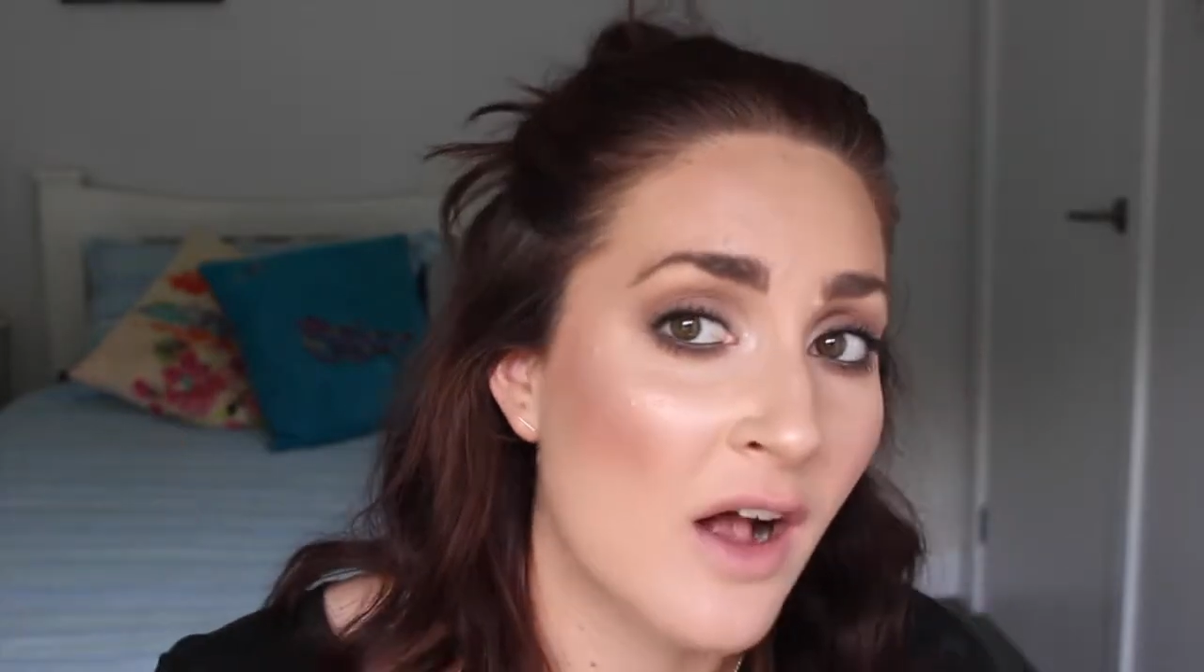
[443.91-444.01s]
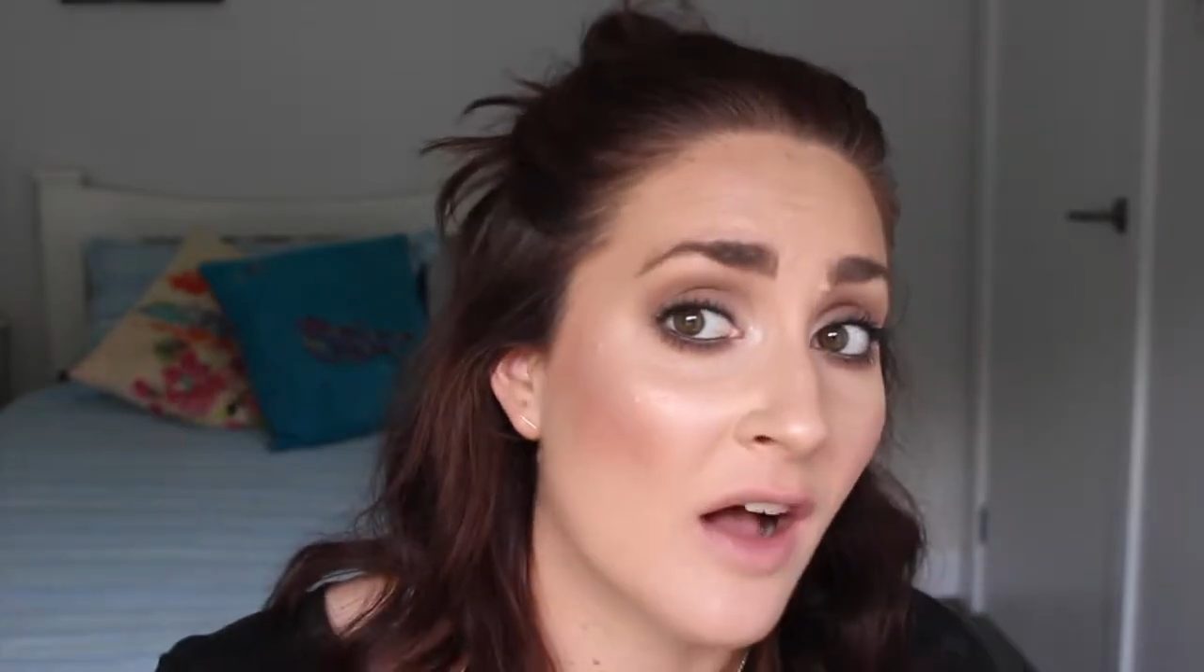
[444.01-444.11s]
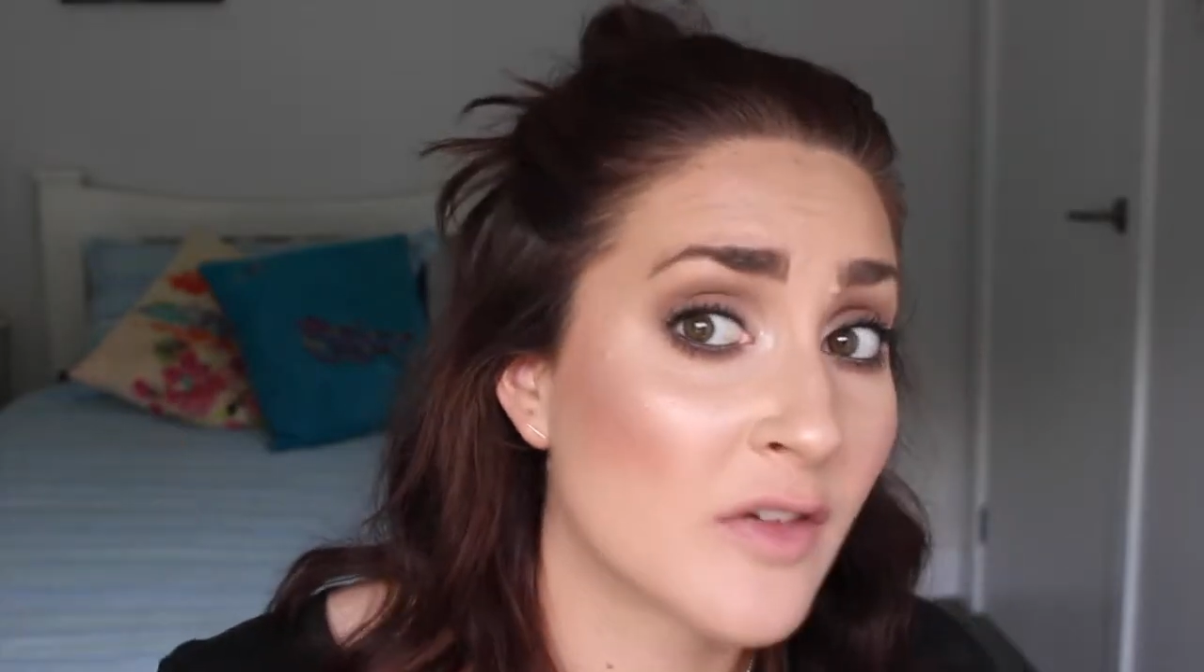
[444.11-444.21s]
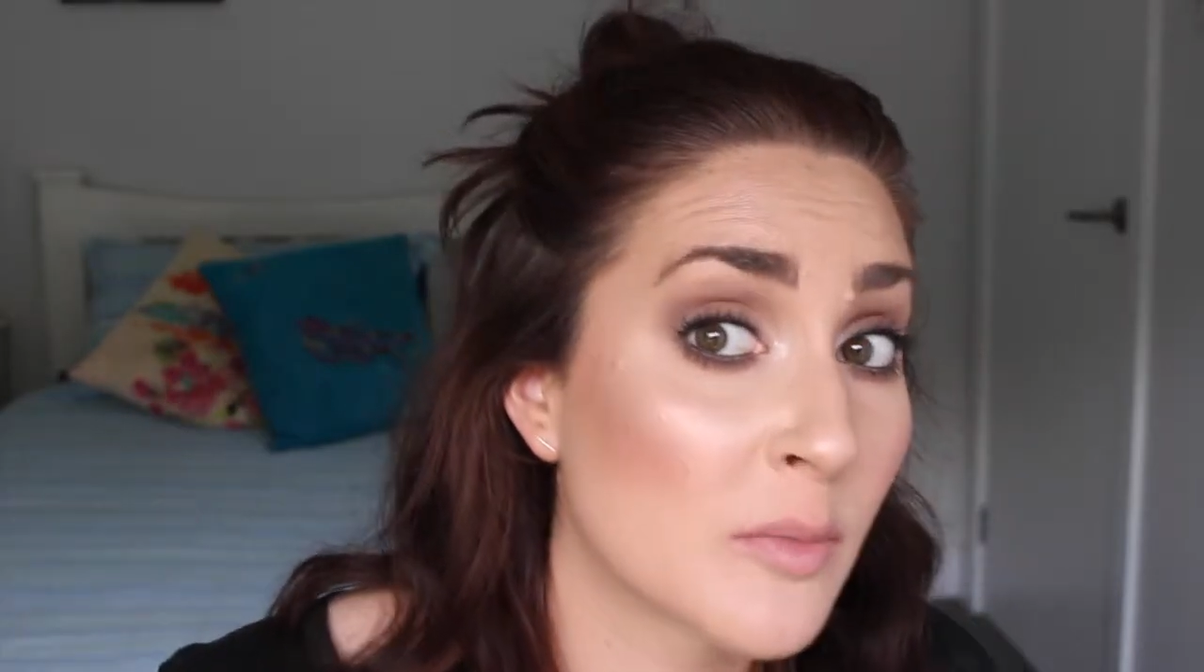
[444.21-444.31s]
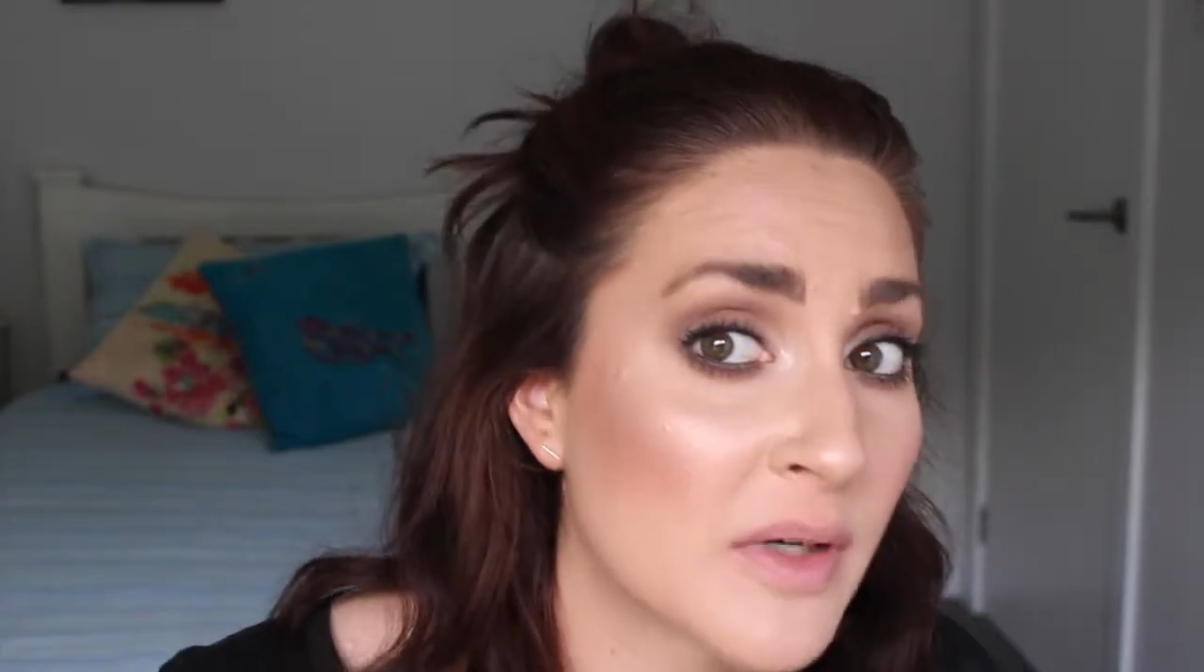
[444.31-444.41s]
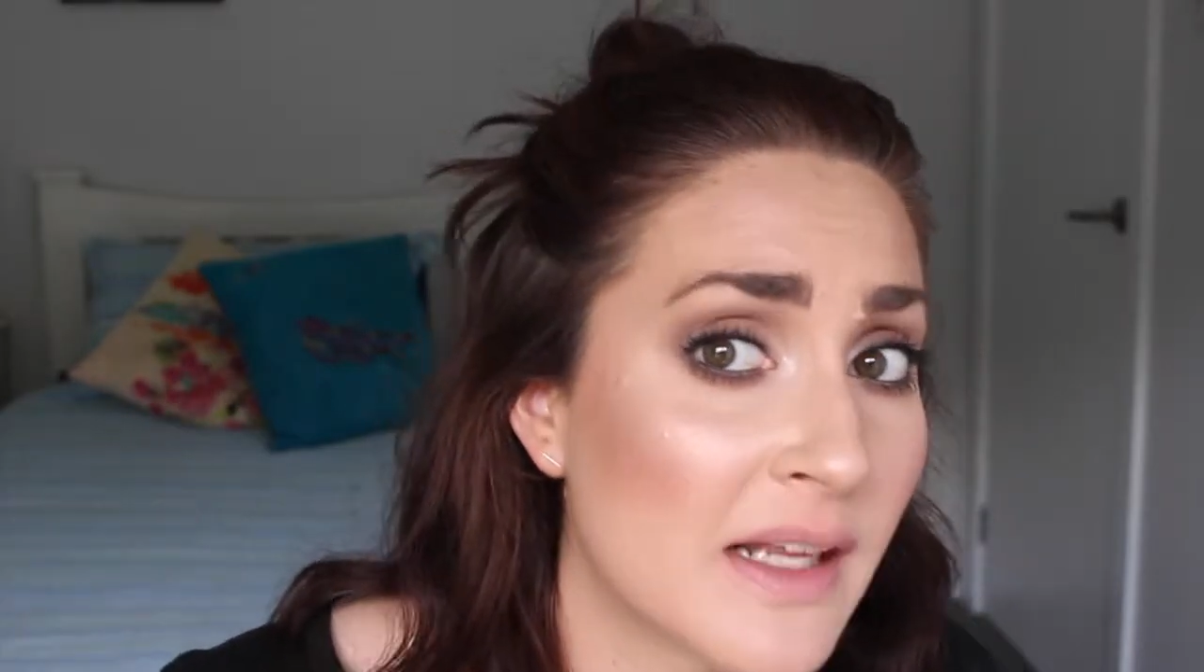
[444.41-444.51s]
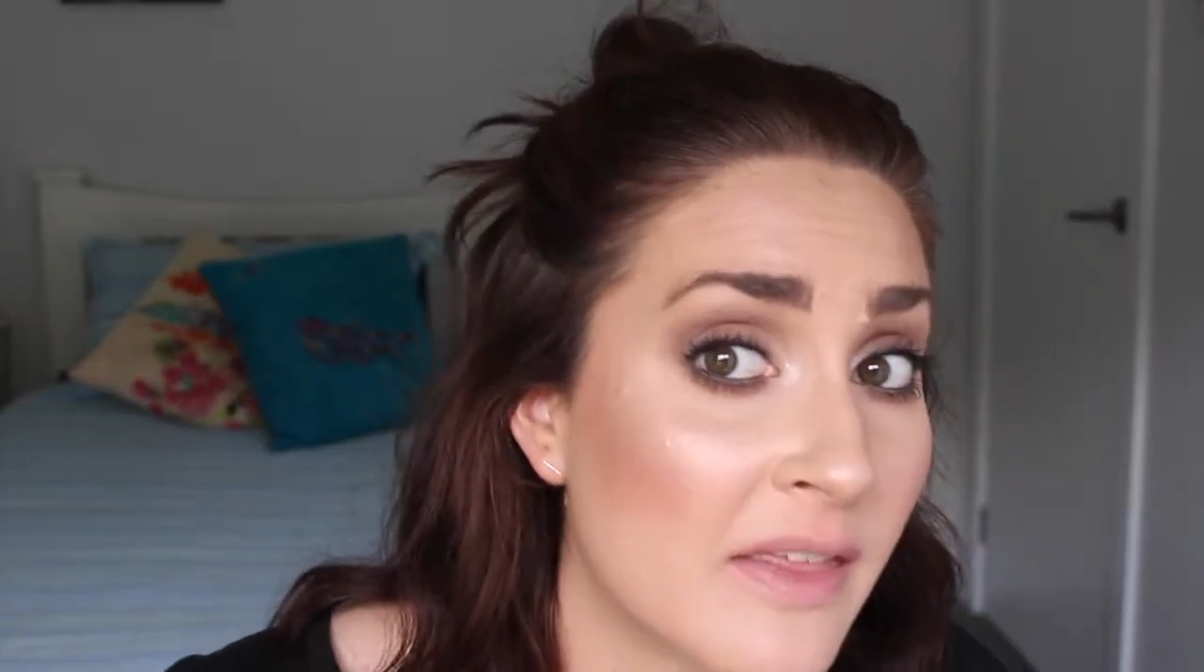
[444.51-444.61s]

I've got pretty